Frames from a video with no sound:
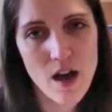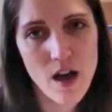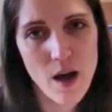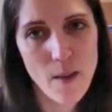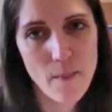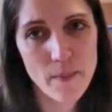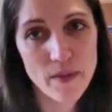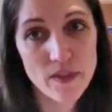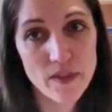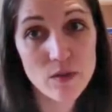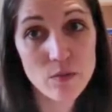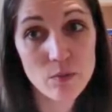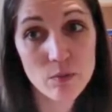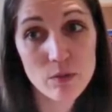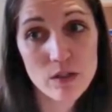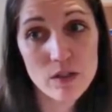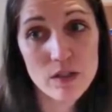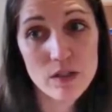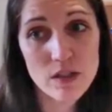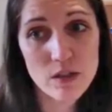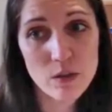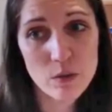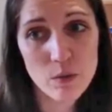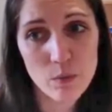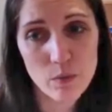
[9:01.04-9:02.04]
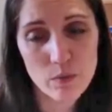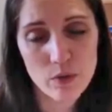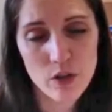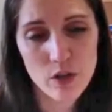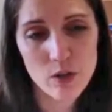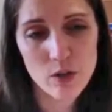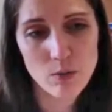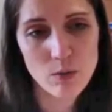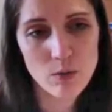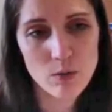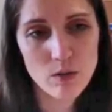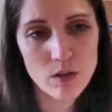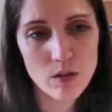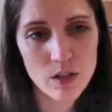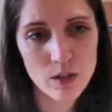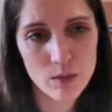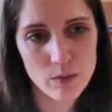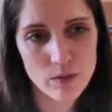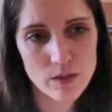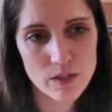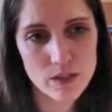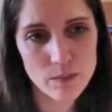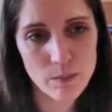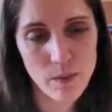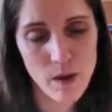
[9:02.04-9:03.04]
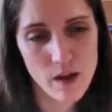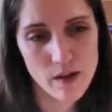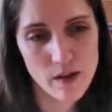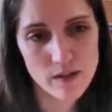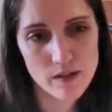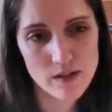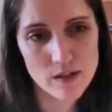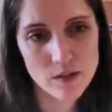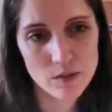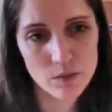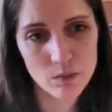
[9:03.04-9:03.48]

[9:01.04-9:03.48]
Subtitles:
But then really the community response